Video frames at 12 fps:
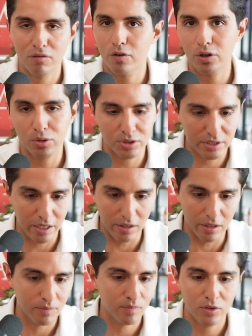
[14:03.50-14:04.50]
vertical
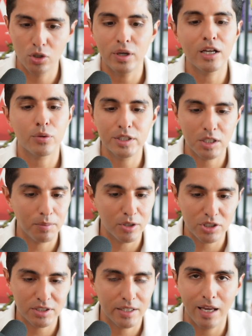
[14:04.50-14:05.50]
scaling. You increase the
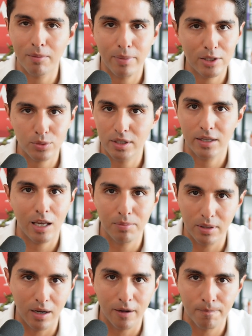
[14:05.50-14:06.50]
budgets to campaigns within
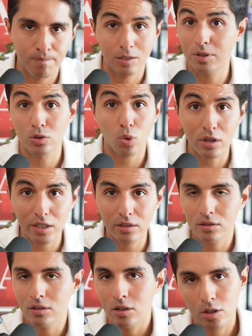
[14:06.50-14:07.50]
KPI. Something's
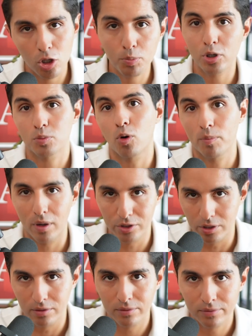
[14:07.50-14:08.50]
working, you push more
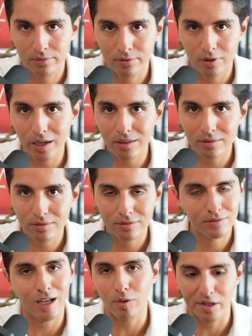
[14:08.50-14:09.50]
budget, right?
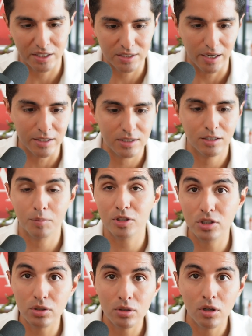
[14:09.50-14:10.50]
Not rocket science. Number
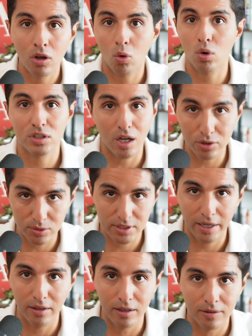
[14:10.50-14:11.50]
two, horizontal
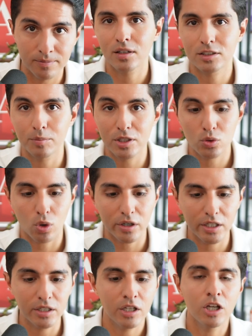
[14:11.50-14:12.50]
scaling. Something's
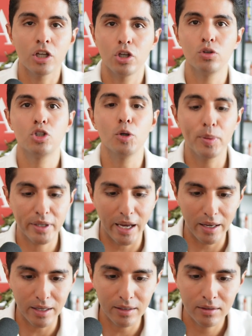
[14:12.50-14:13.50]
working, you
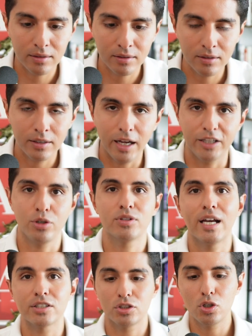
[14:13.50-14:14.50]
duplicate it, and you
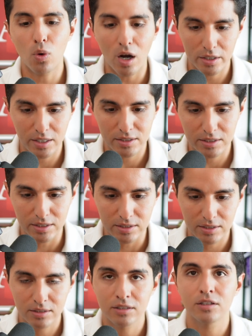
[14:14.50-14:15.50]
test new
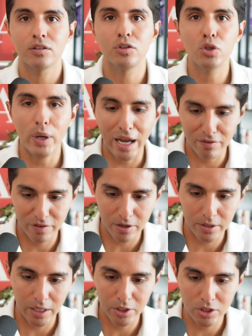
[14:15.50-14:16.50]
audiences, new ad
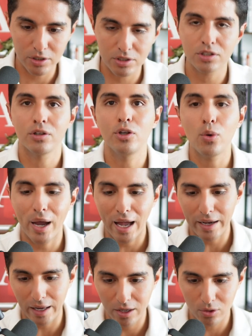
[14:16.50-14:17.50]
variations, new
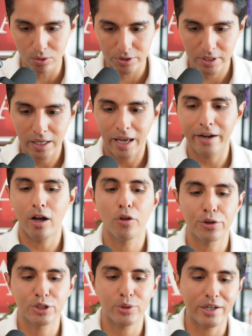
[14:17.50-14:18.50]
ad angles, and
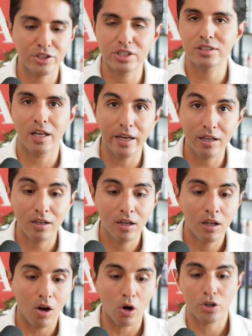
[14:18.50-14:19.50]
other strategies like
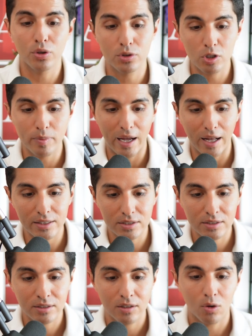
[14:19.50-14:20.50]
our YouTube
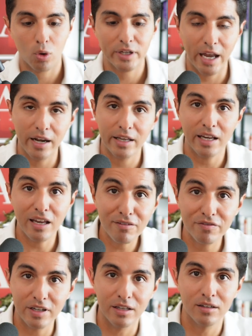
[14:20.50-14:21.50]
ads, organic
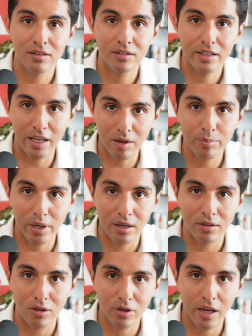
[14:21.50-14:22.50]
in-feed campaign,
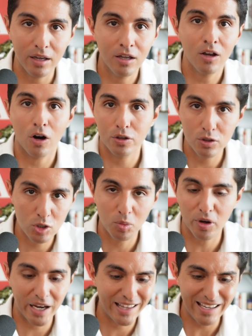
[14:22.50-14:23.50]
okay? Our YouTube
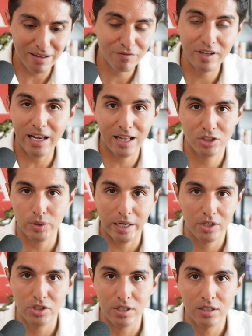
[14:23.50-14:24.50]
organic in-feed ad
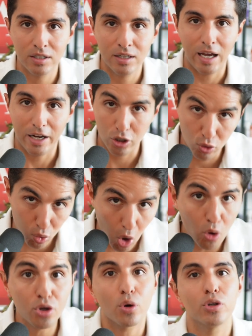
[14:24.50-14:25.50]
strategy. How to
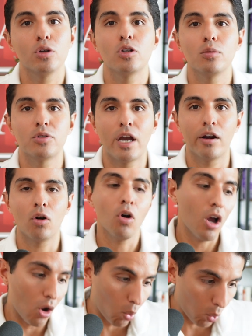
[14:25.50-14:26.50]
grow your YouTube channel
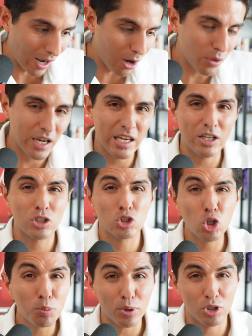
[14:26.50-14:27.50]
while getting
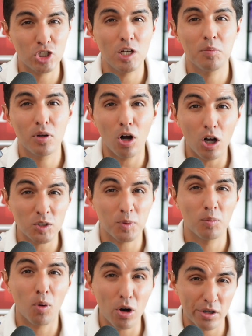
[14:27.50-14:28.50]
super cheap cost per
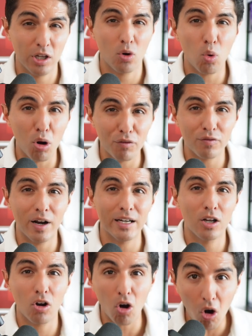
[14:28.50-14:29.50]
marketing qualified
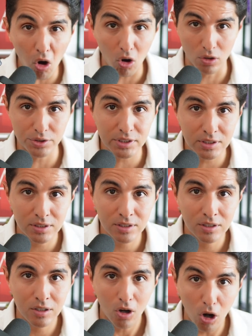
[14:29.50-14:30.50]
calls
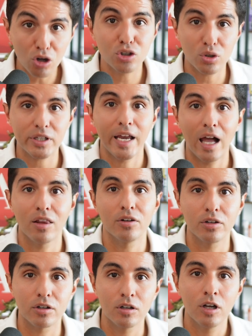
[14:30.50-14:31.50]
on your
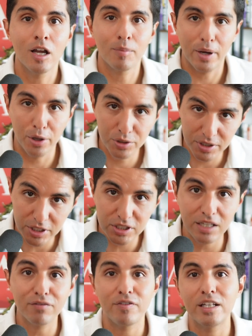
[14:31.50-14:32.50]
calendar by using this
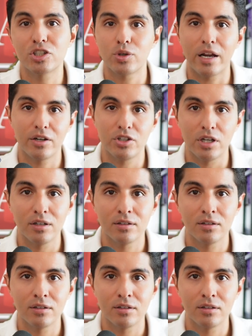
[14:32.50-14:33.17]
in-feed strategy,